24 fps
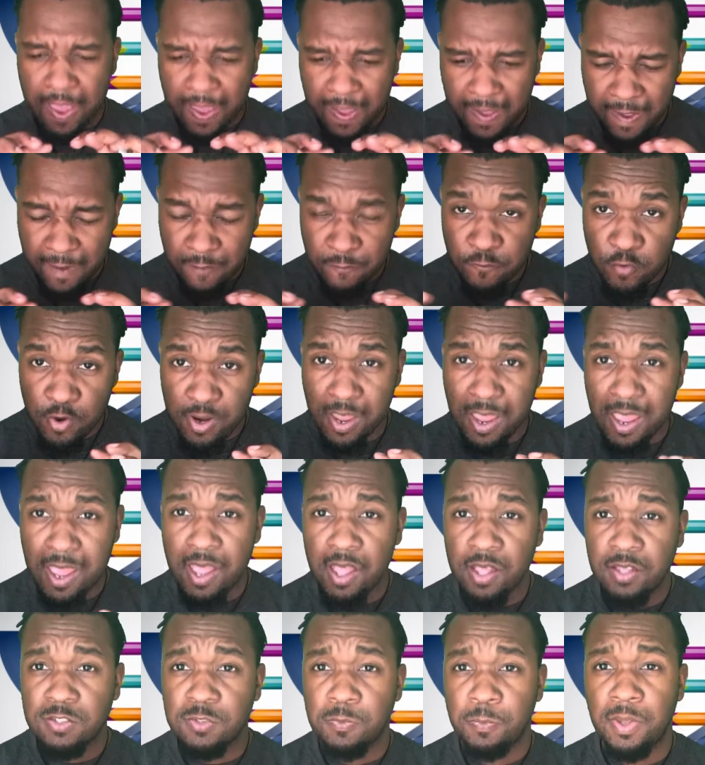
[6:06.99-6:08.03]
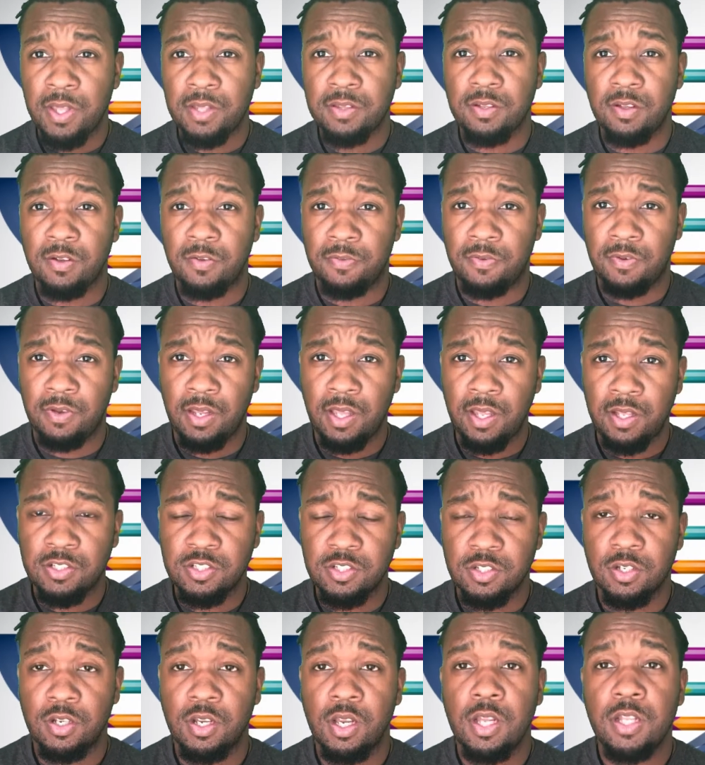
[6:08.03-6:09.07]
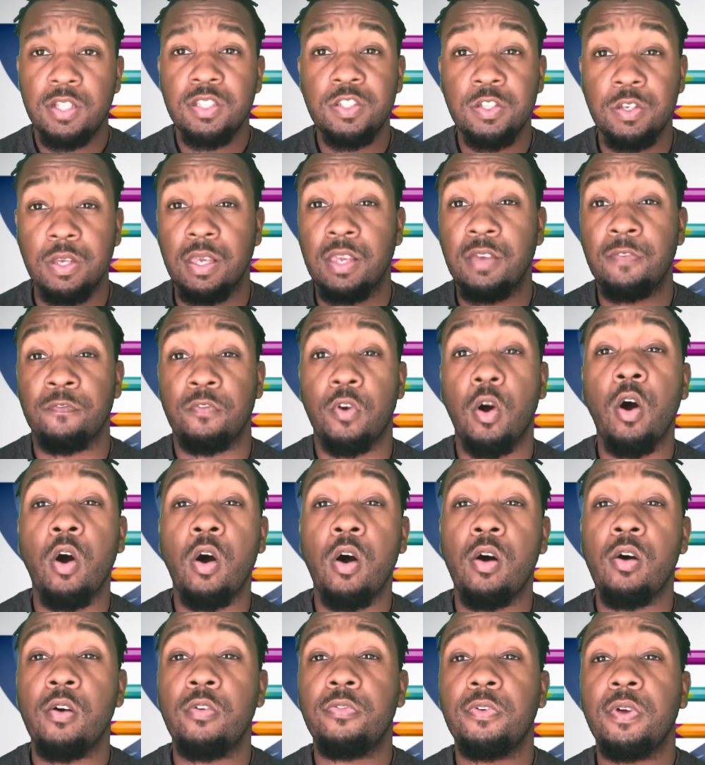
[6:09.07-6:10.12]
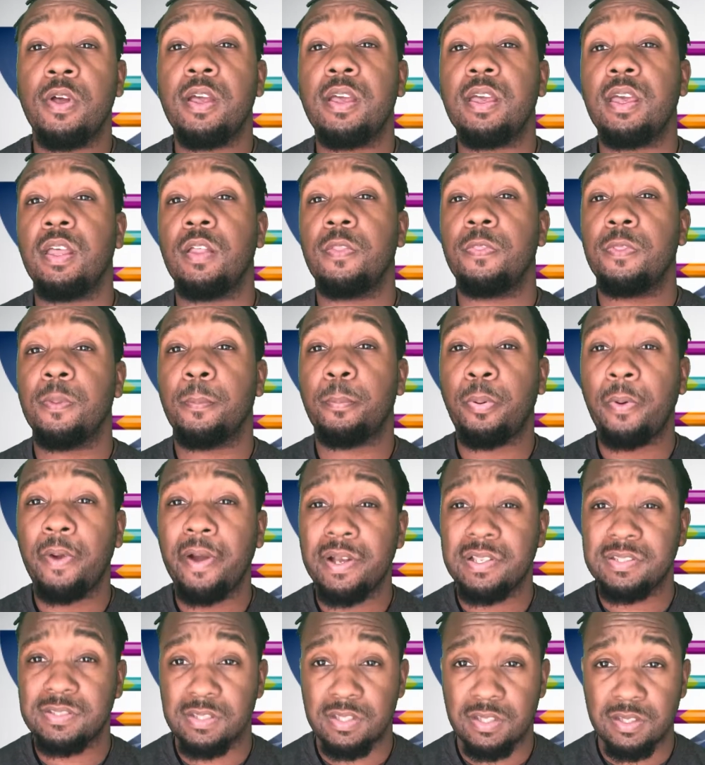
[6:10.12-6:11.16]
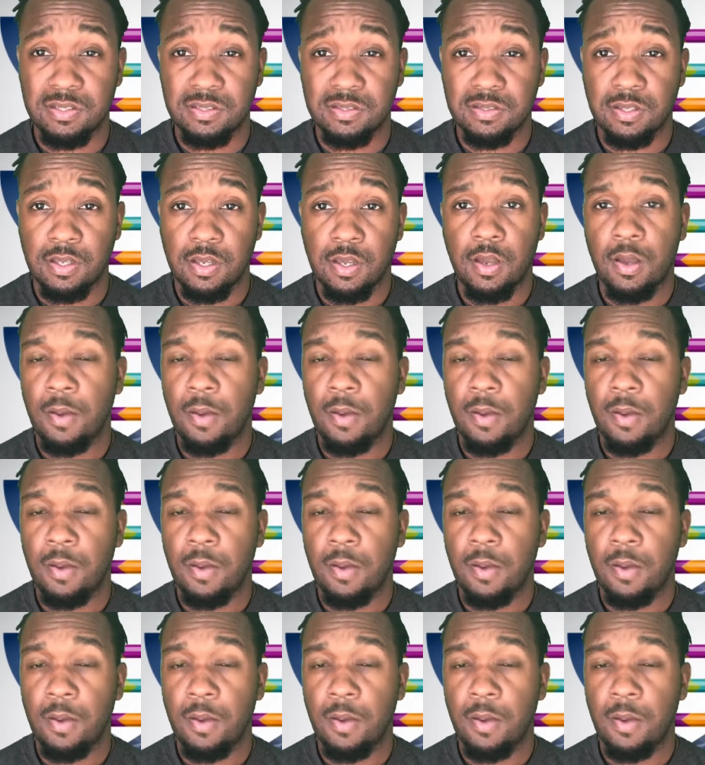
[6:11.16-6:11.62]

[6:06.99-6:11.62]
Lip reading: every aspect of nature to evolve in the process.